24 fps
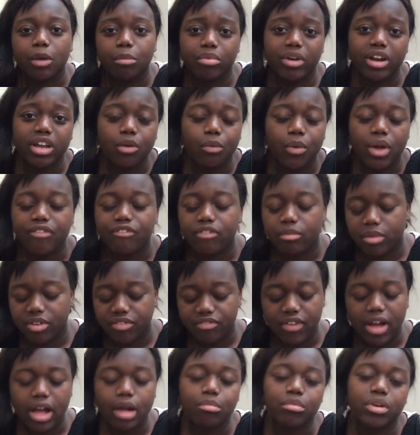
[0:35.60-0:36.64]
A break away from
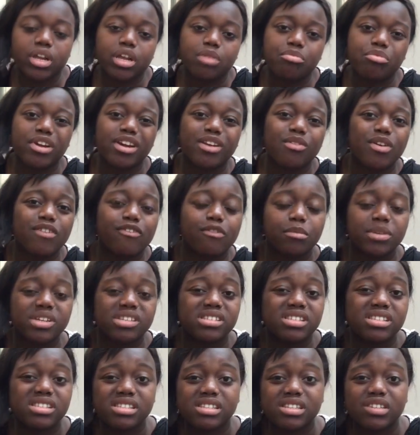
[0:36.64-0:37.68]
my family, a break away from
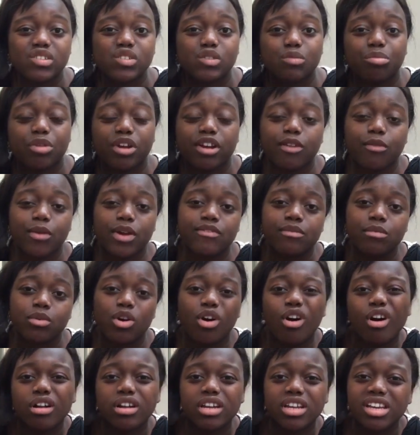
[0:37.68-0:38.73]
my sisters, a break away
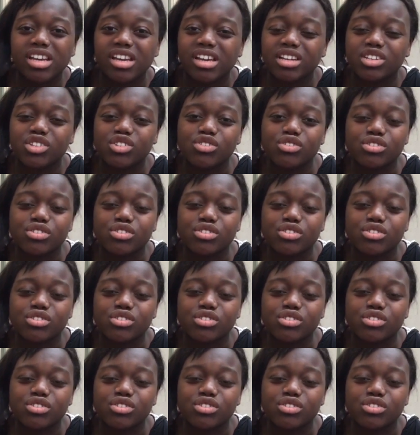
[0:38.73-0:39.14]
from college,